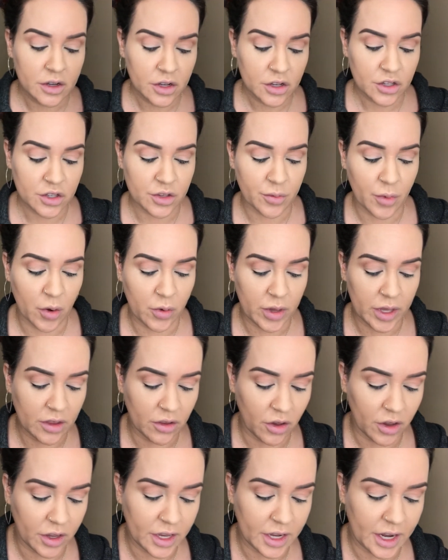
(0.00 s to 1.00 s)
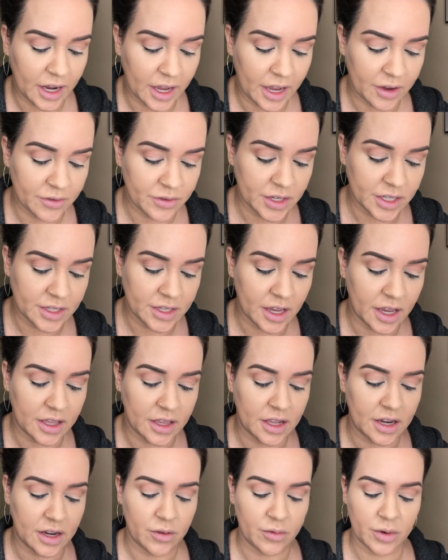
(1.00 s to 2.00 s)
smoky look, and I have to say
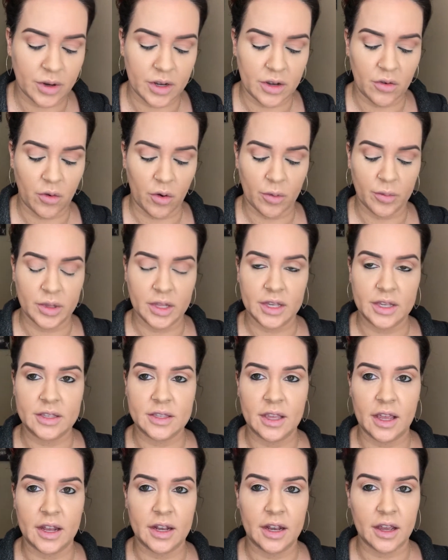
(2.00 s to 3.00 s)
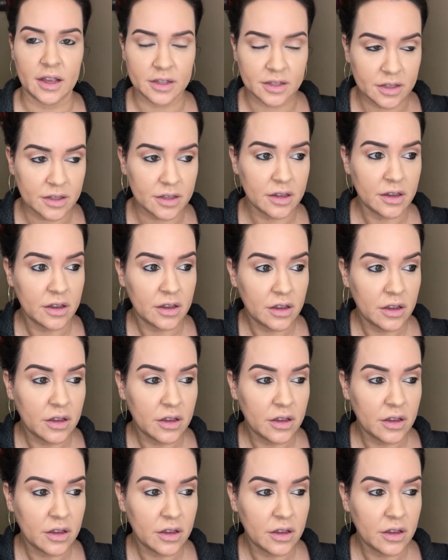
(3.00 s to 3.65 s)
that it would normally send us